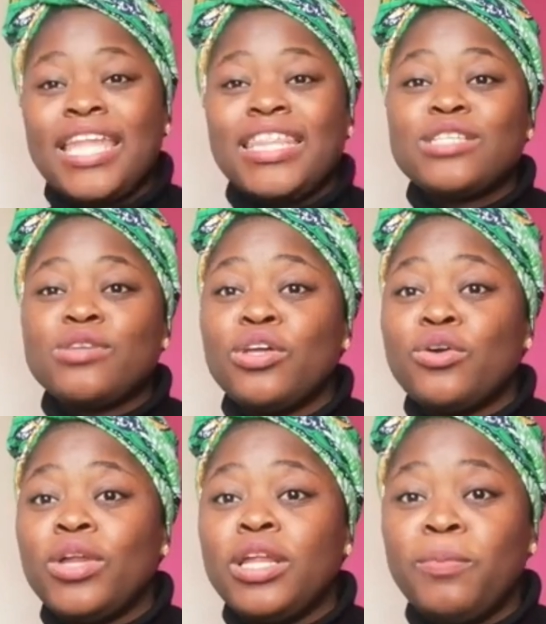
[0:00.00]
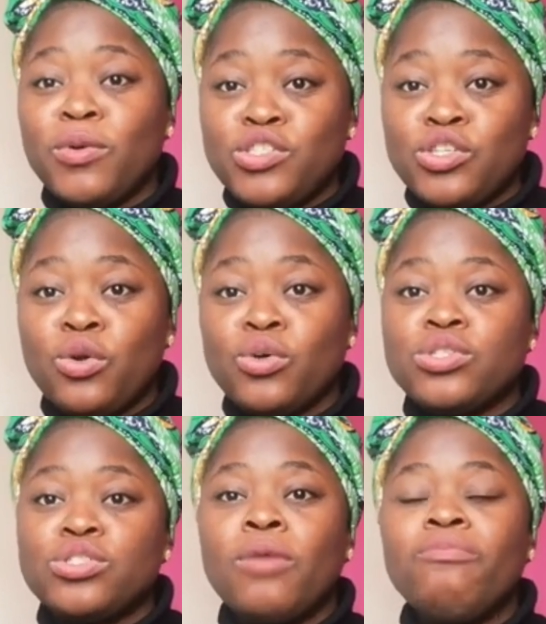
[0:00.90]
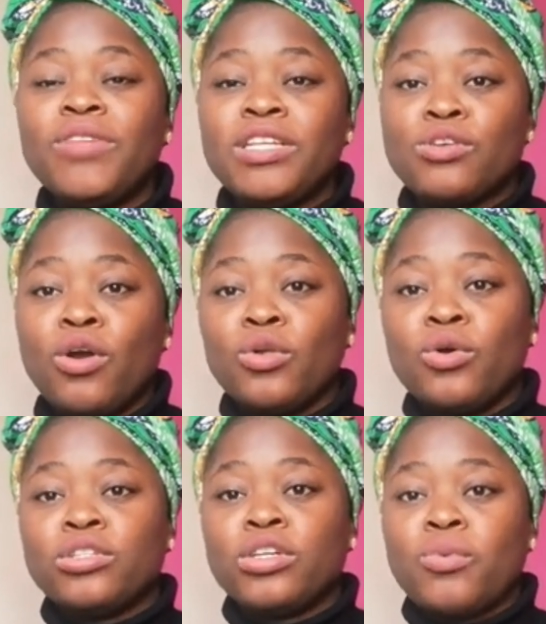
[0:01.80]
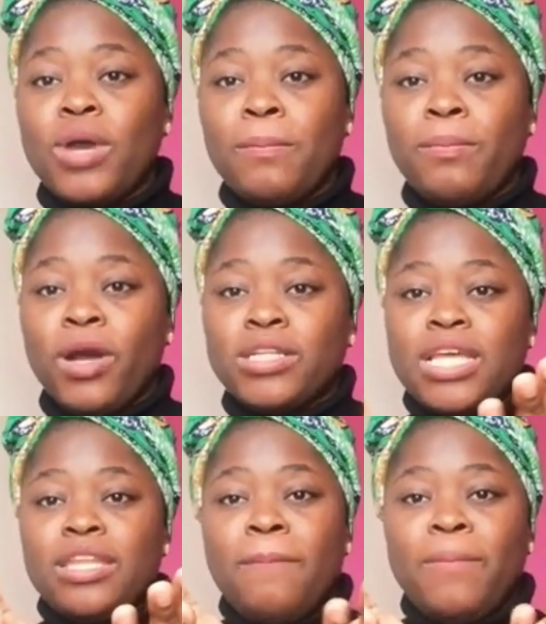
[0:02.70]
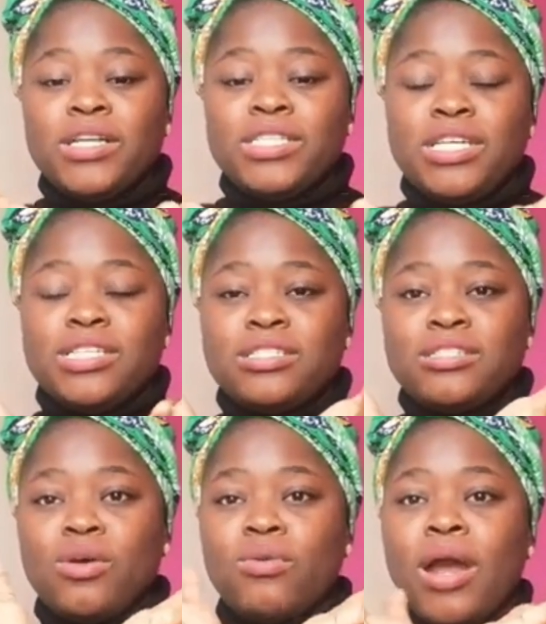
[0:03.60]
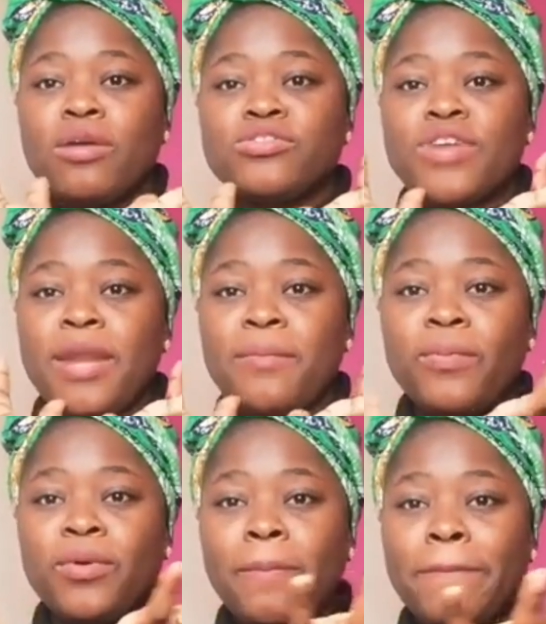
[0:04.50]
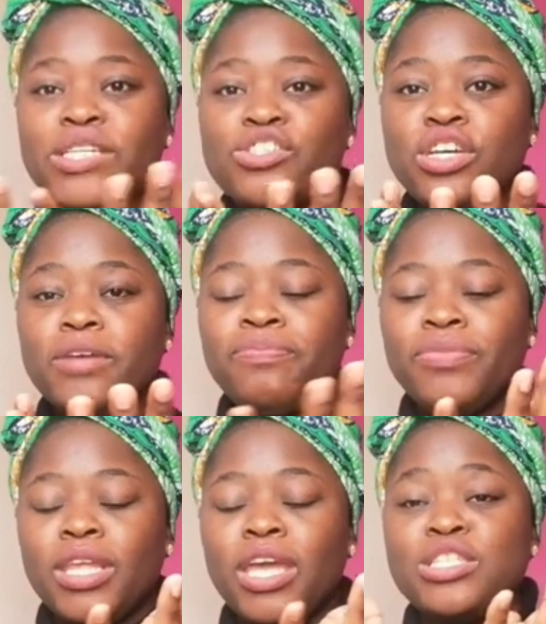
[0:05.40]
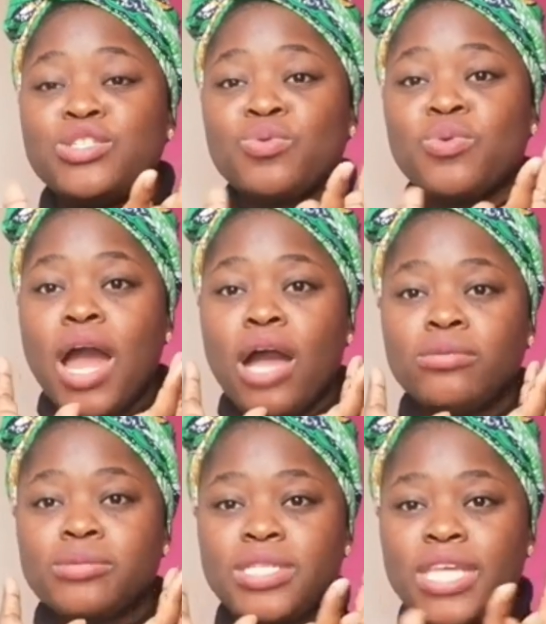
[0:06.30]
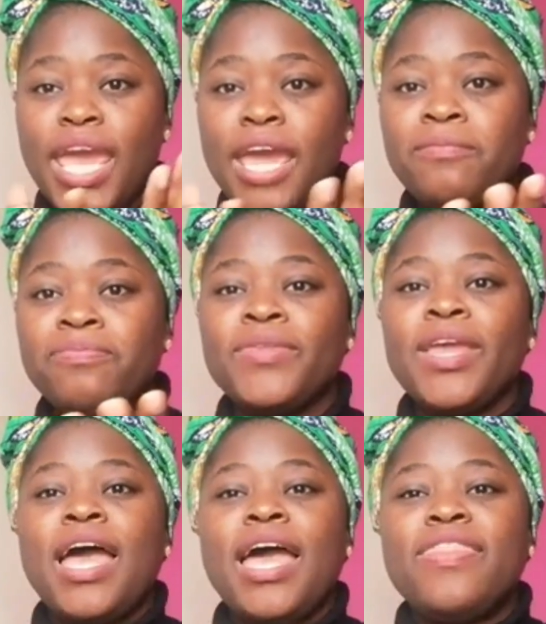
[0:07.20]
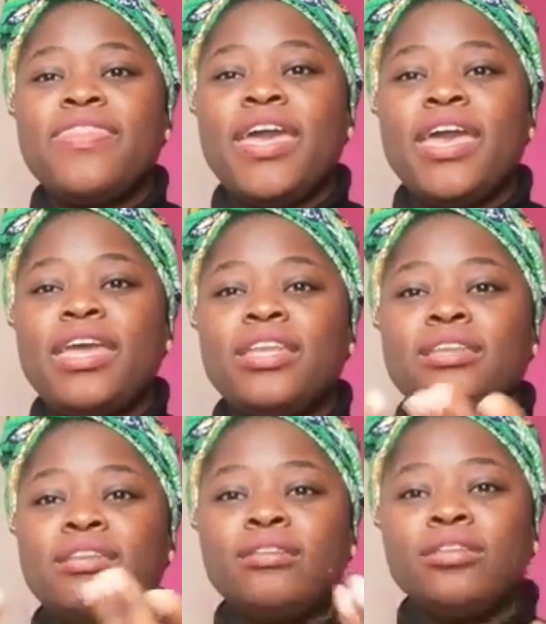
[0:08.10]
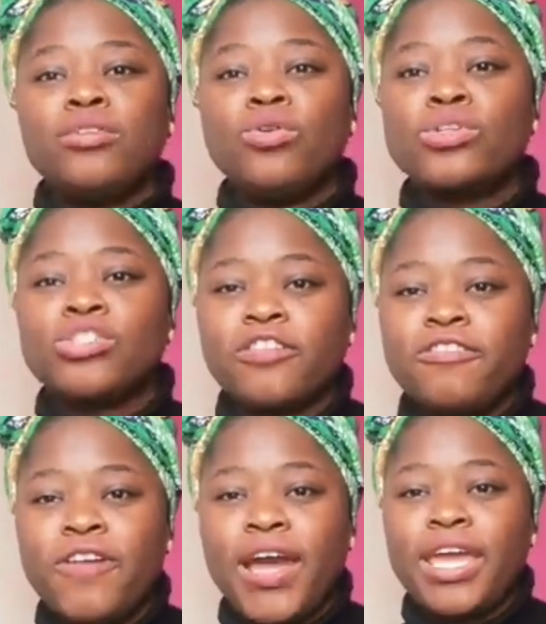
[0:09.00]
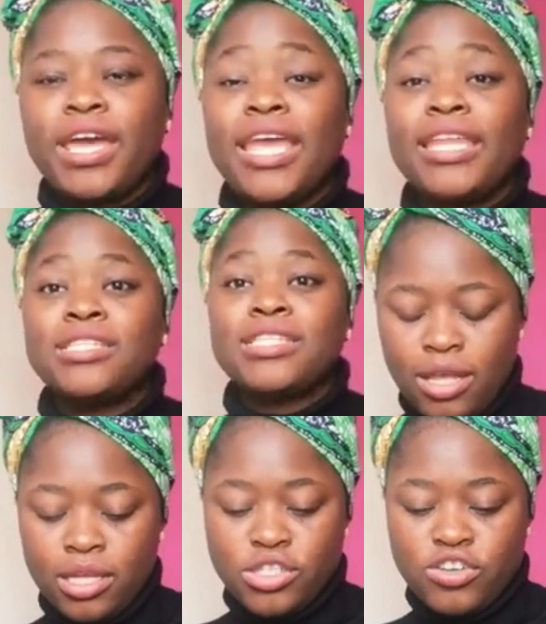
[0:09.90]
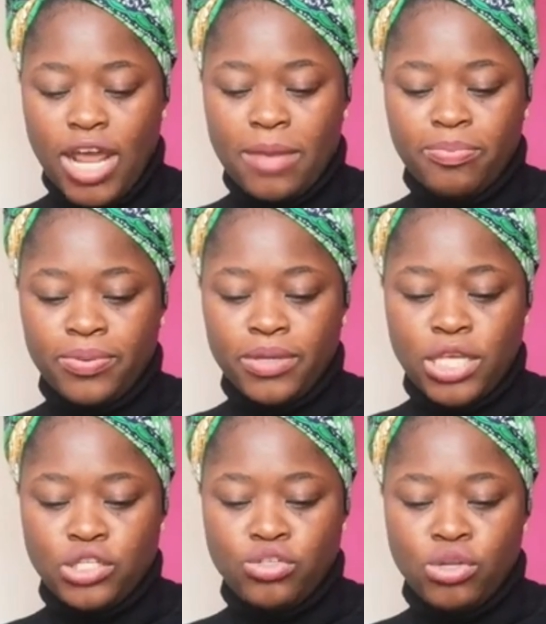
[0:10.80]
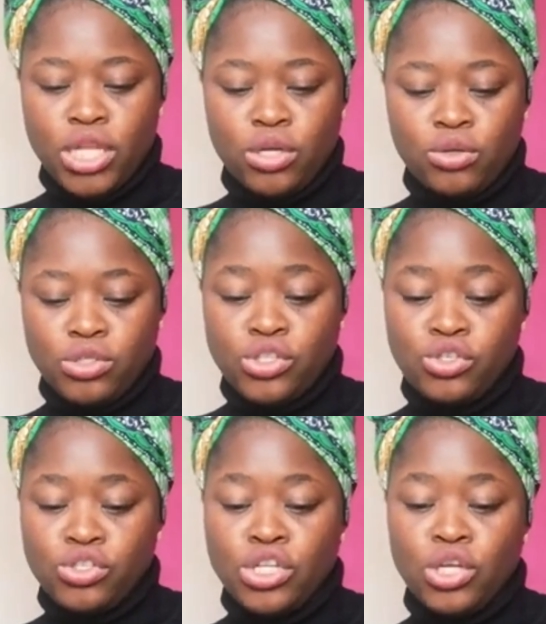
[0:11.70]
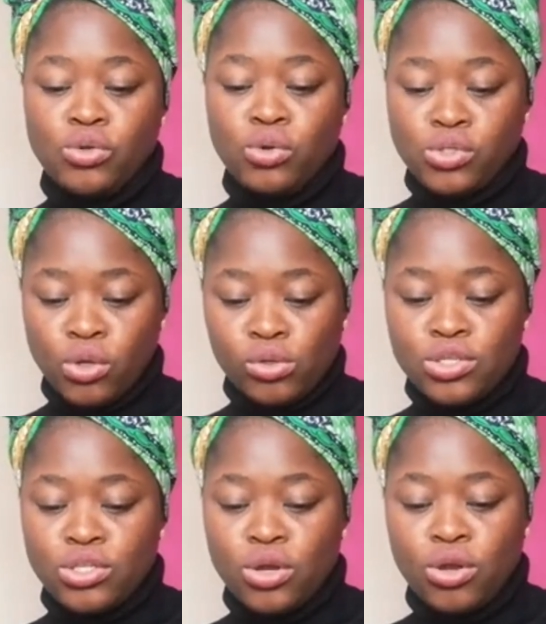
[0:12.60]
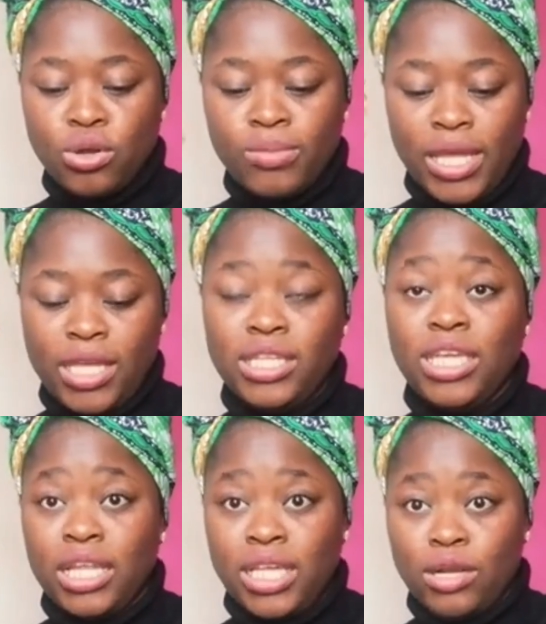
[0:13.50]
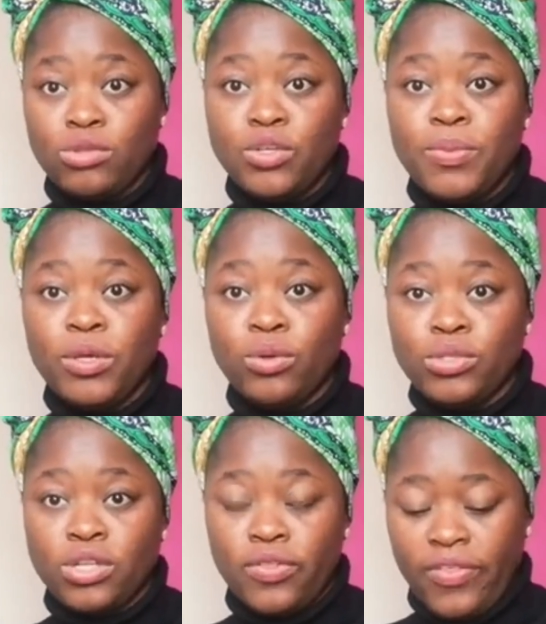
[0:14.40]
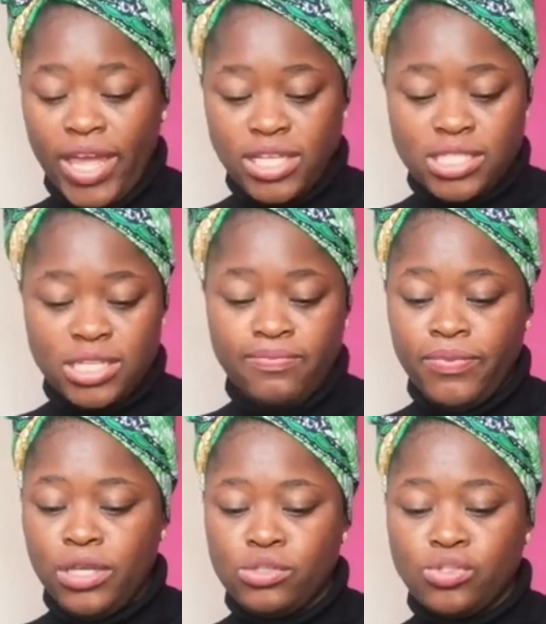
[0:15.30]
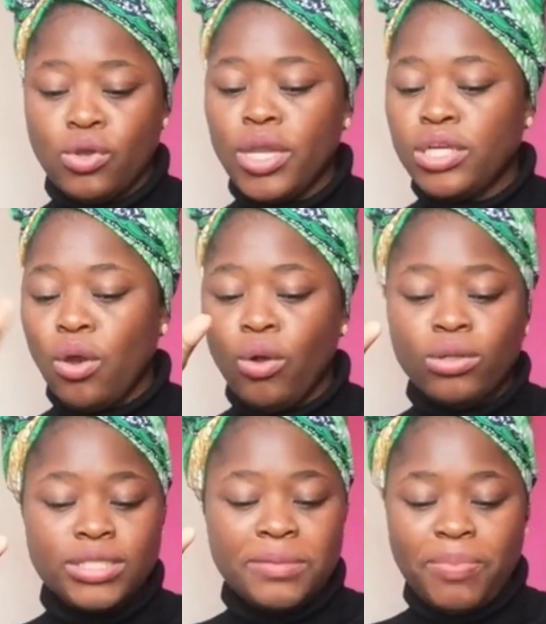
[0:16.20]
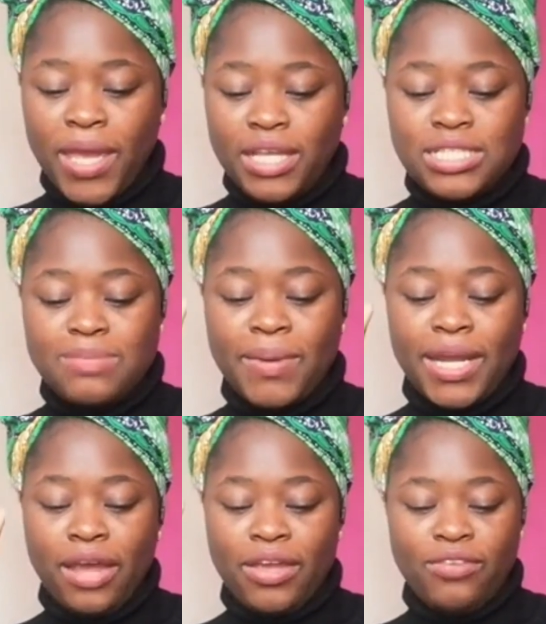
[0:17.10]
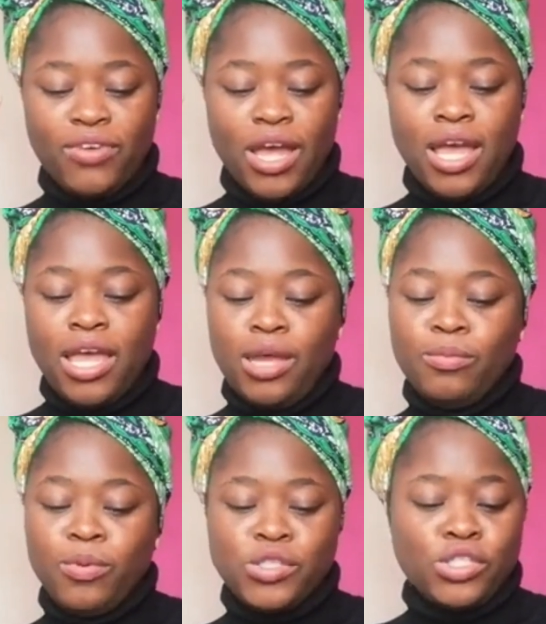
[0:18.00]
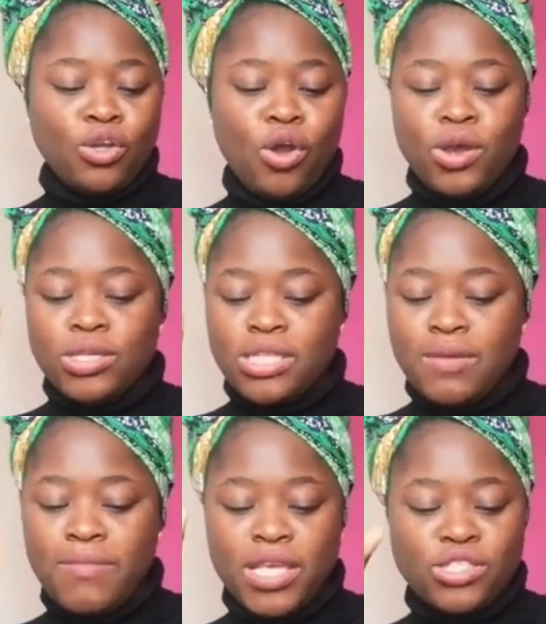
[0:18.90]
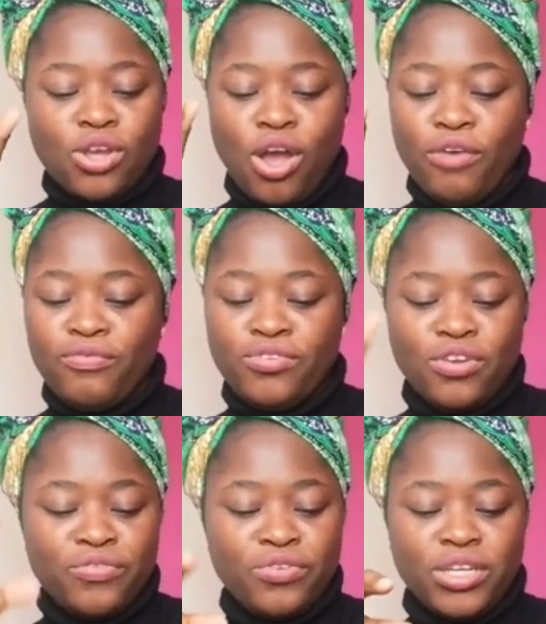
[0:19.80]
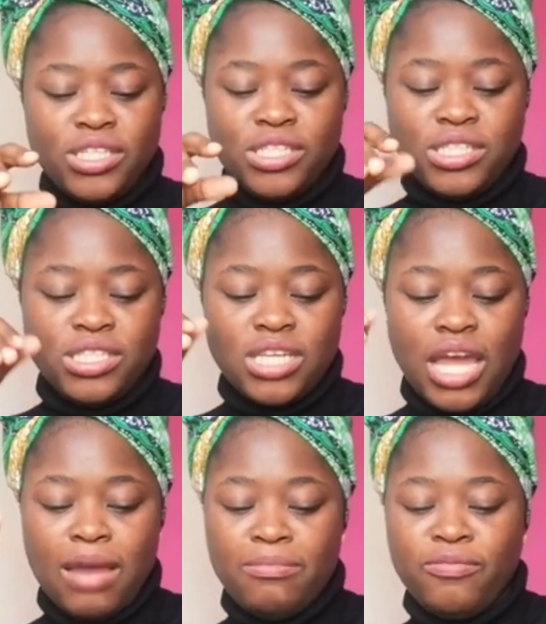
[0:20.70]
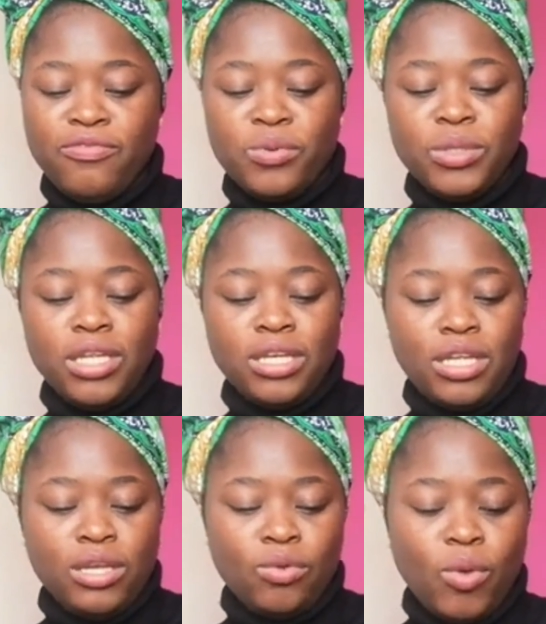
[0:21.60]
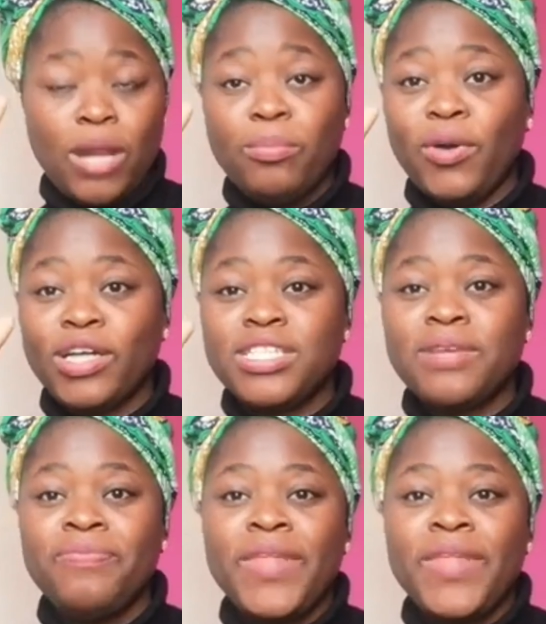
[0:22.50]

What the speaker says: That's what they call it, pochikos. So it's all cooked on one pot, and the pot is so round. I'll try and put a picture. It's round, yeah, and then cooked on fire. And tripe is usually cooked also, like it can also be cooked on that. So it all depends, but I ever put your course a mixture of different food in one pot.